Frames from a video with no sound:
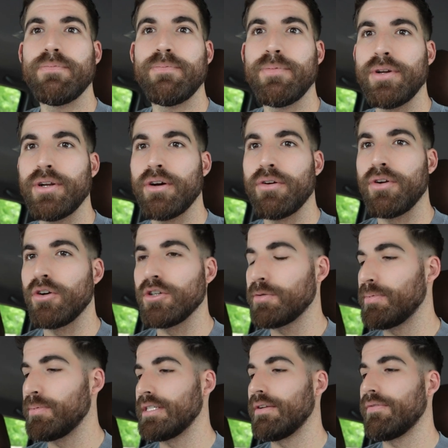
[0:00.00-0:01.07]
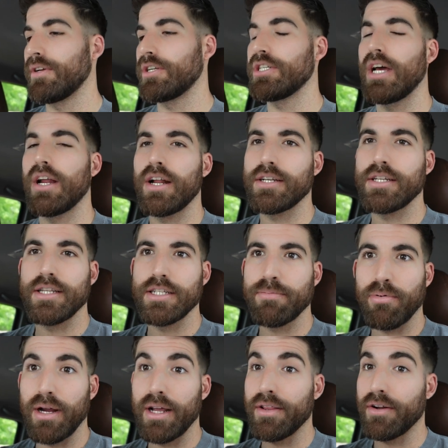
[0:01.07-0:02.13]
You know, no specific shout out to this
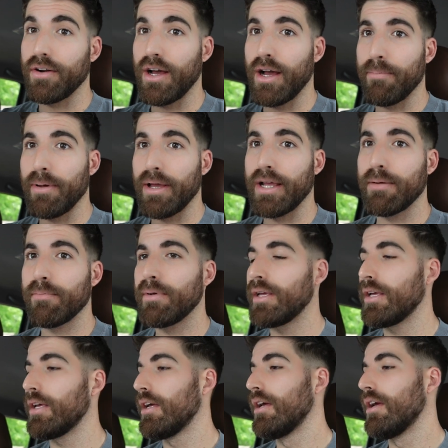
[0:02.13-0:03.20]
brand, they're not paying me.